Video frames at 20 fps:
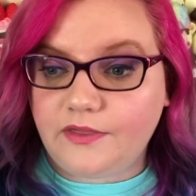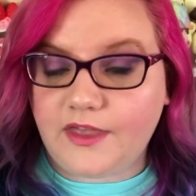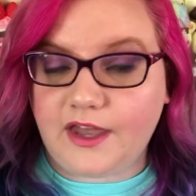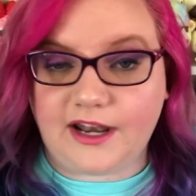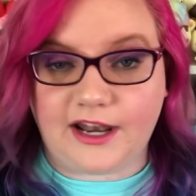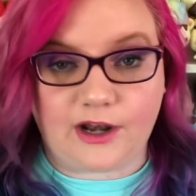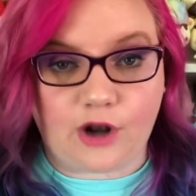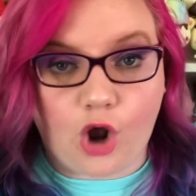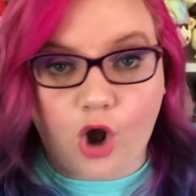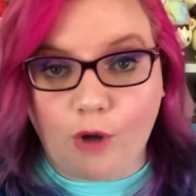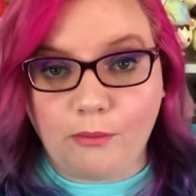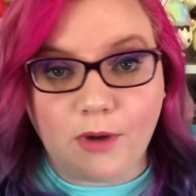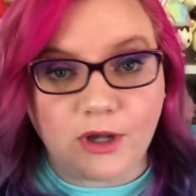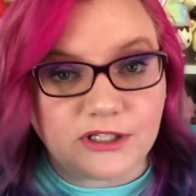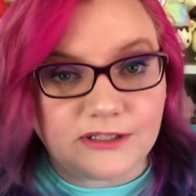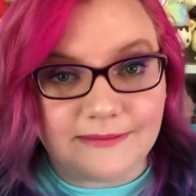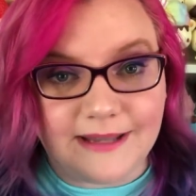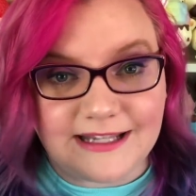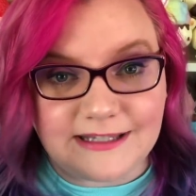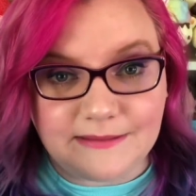that it
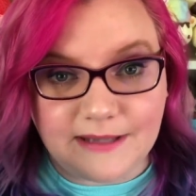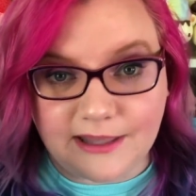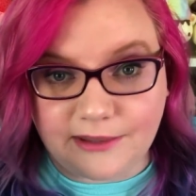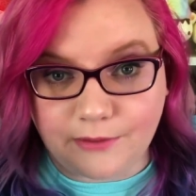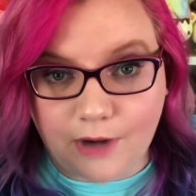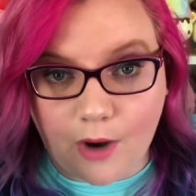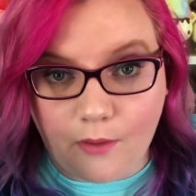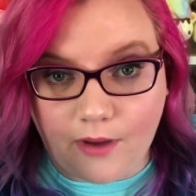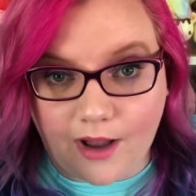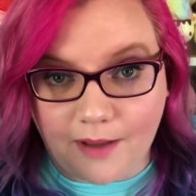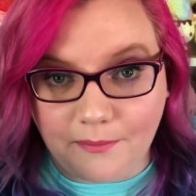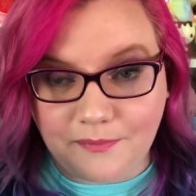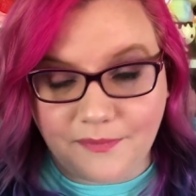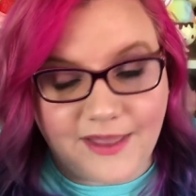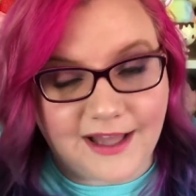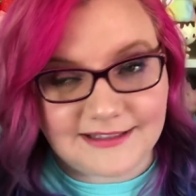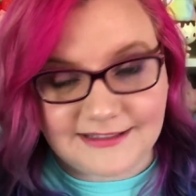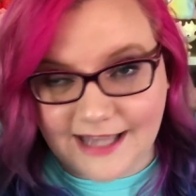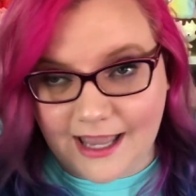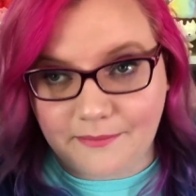almost makes me throw up.
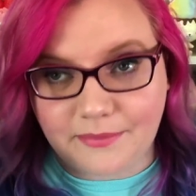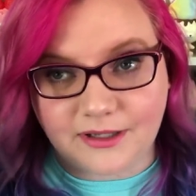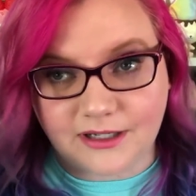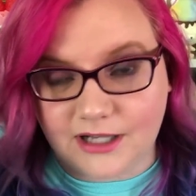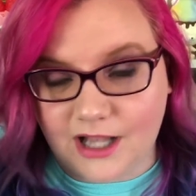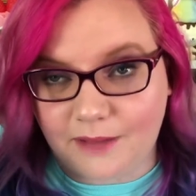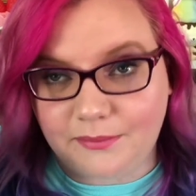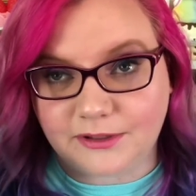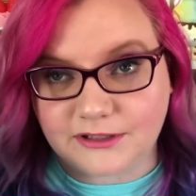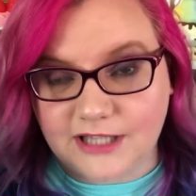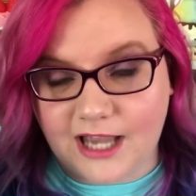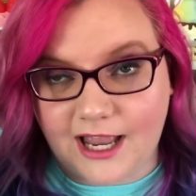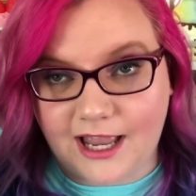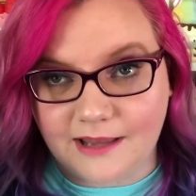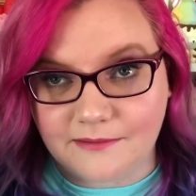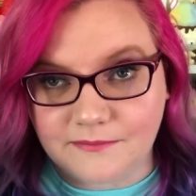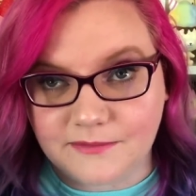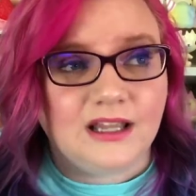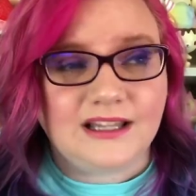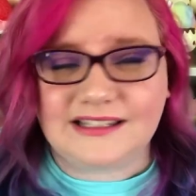That's happened a couple
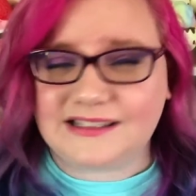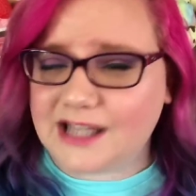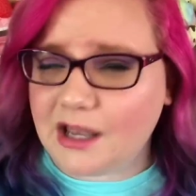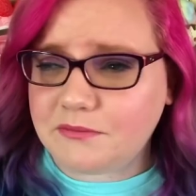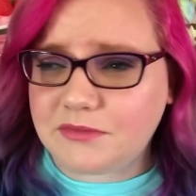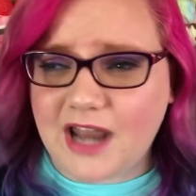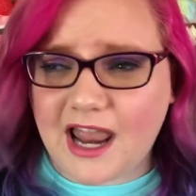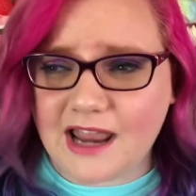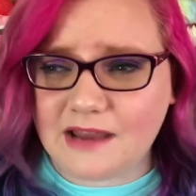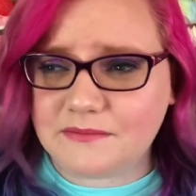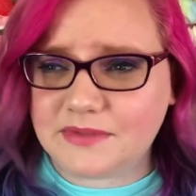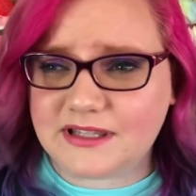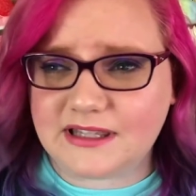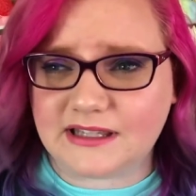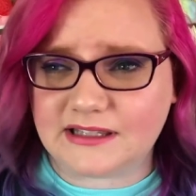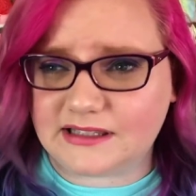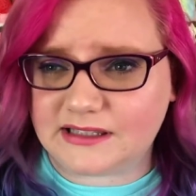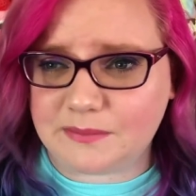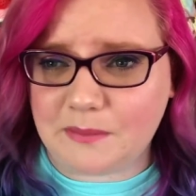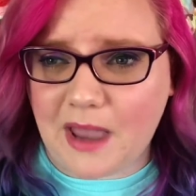times. Sometimes
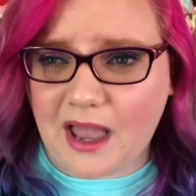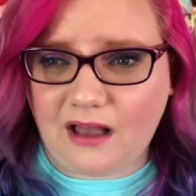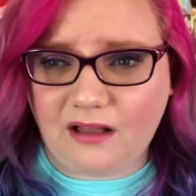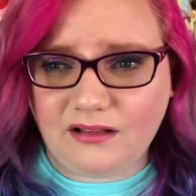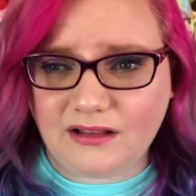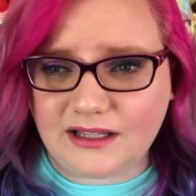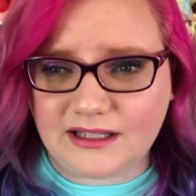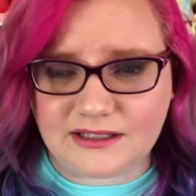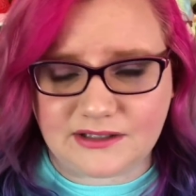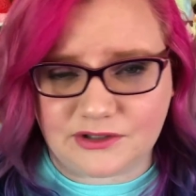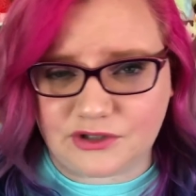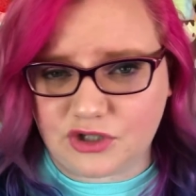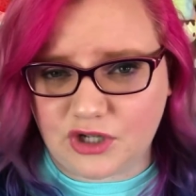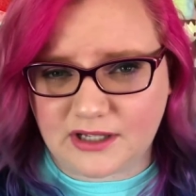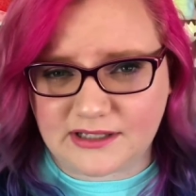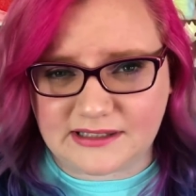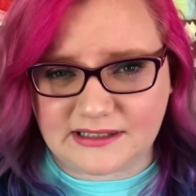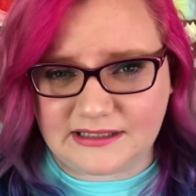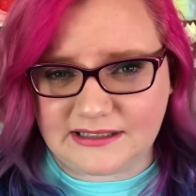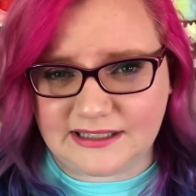the smell is
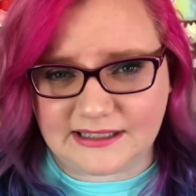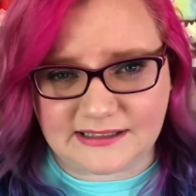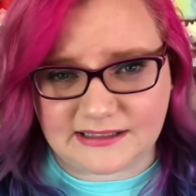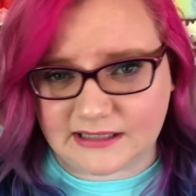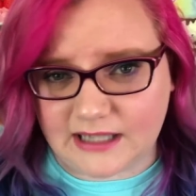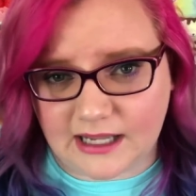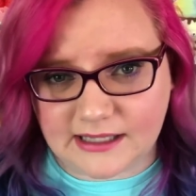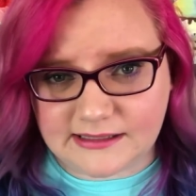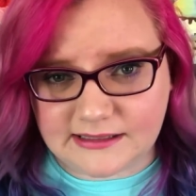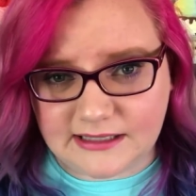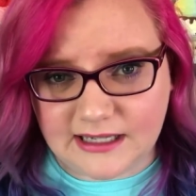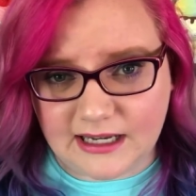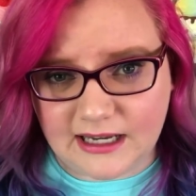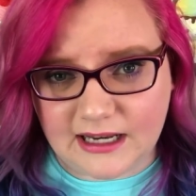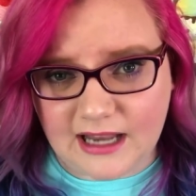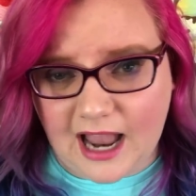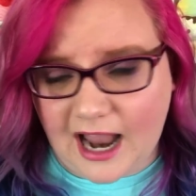just disgusting.